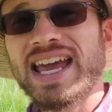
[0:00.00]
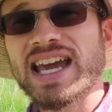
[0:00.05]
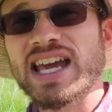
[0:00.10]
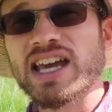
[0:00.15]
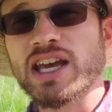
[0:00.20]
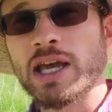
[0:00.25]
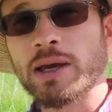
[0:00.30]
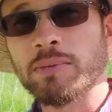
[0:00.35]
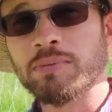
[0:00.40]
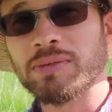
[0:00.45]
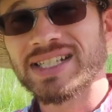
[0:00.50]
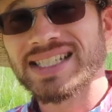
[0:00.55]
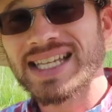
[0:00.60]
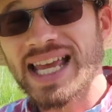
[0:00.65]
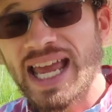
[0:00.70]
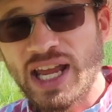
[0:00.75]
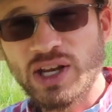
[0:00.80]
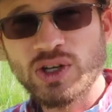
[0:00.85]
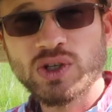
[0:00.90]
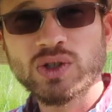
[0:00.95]
and
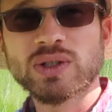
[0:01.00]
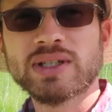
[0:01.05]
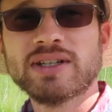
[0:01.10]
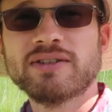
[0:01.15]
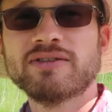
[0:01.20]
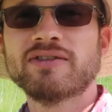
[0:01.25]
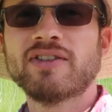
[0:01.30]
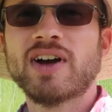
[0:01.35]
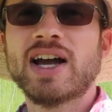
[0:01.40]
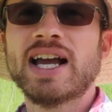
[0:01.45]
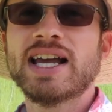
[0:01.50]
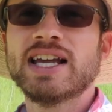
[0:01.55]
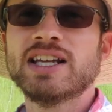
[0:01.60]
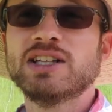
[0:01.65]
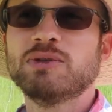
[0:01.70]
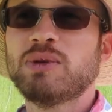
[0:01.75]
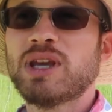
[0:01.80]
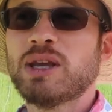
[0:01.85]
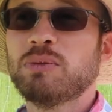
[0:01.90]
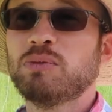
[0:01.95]
potentially
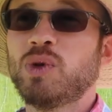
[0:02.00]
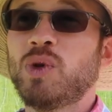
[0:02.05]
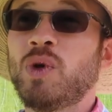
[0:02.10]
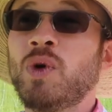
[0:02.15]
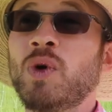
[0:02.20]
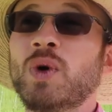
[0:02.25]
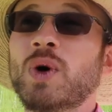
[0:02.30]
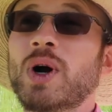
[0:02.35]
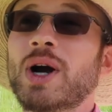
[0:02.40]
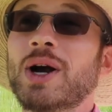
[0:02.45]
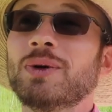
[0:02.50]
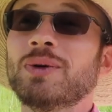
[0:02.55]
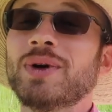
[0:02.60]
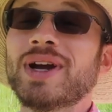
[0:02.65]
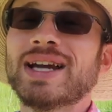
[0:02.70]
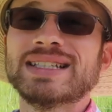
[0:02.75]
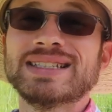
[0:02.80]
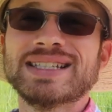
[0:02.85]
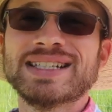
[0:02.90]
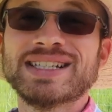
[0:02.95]
find people who are
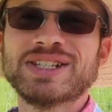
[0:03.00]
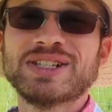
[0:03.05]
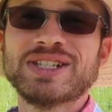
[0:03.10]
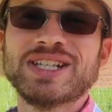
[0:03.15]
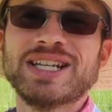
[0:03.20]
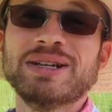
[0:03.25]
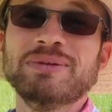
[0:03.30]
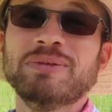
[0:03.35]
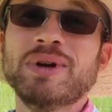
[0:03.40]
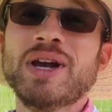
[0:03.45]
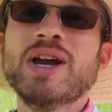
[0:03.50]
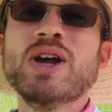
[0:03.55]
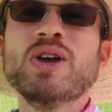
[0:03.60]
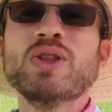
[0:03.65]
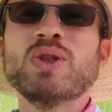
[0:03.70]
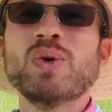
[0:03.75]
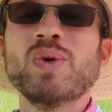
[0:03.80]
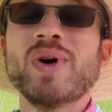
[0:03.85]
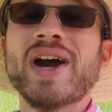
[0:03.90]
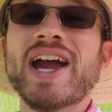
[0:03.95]
raising sheep
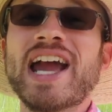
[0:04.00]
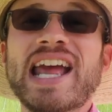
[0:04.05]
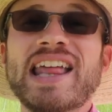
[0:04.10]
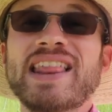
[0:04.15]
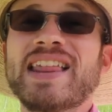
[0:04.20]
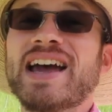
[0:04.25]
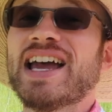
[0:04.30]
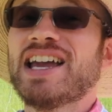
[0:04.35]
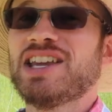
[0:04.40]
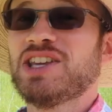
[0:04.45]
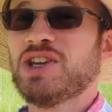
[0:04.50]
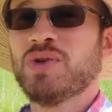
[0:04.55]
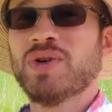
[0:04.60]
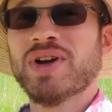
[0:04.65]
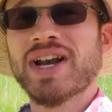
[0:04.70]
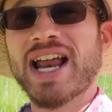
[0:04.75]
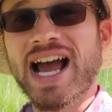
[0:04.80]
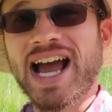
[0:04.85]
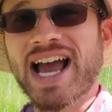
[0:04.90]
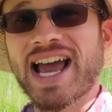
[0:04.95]
the way that you
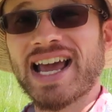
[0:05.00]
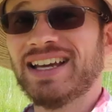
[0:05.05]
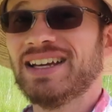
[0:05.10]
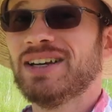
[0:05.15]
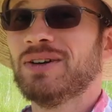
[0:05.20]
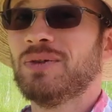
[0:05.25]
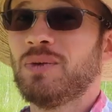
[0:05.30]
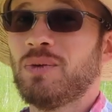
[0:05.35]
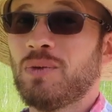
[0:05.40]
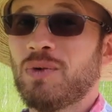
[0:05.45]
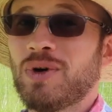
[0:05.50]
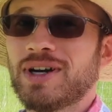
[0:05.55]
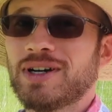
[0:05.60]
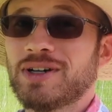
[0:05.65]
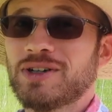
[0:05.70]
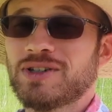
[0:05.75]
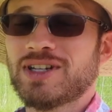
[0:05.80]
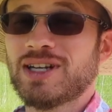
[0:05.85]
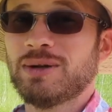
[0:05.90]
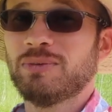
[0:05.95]
and I want
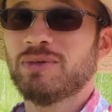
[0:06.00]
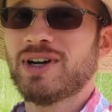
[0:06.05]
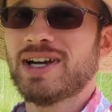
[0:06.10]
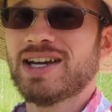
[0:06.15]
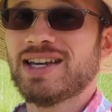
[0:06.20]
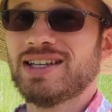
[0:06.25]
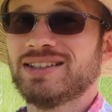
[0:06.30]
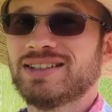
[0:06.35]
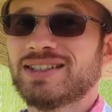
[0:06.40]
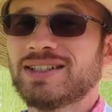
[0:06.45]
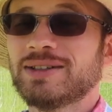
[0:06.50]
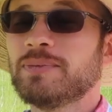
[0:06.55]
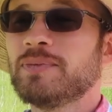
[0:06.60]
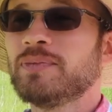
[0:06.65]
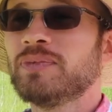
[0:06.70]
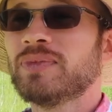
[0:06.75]
our sheep raised.